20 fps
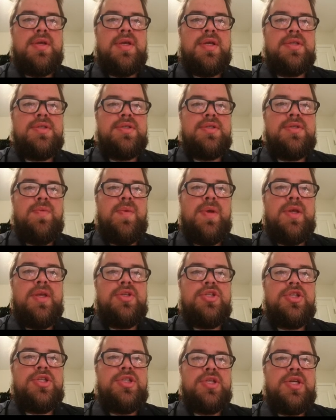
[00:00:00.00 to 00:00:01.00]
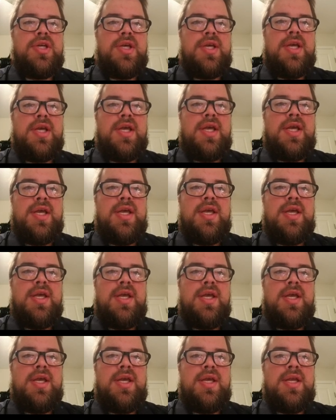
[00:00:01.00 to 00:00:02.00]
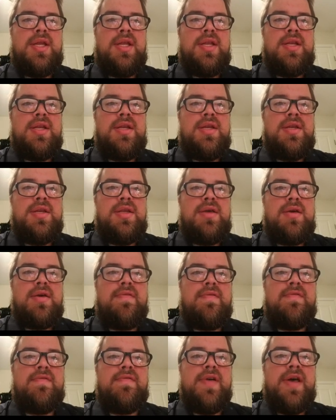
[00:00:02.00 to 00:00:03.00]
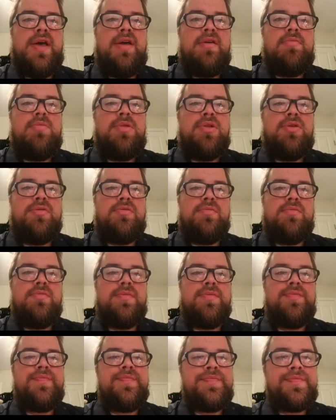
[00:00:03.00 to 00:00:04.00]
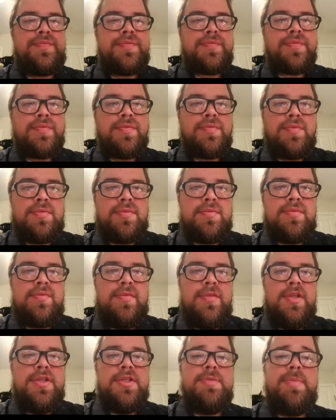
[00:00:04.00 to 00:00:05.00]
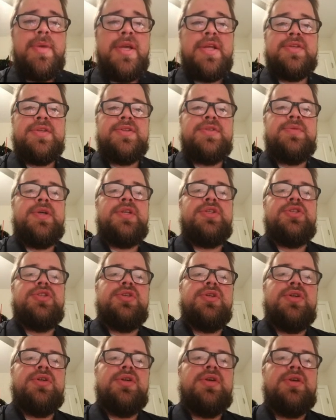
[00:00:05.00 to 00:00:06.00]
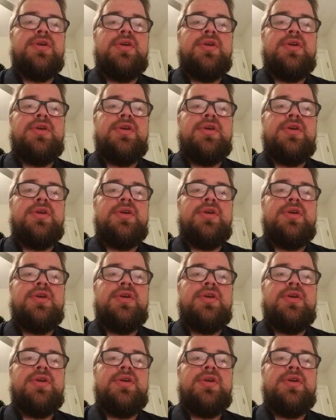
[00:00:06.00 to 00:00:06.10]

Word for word: a Switch, and a Vileplume. Speaking of Switch,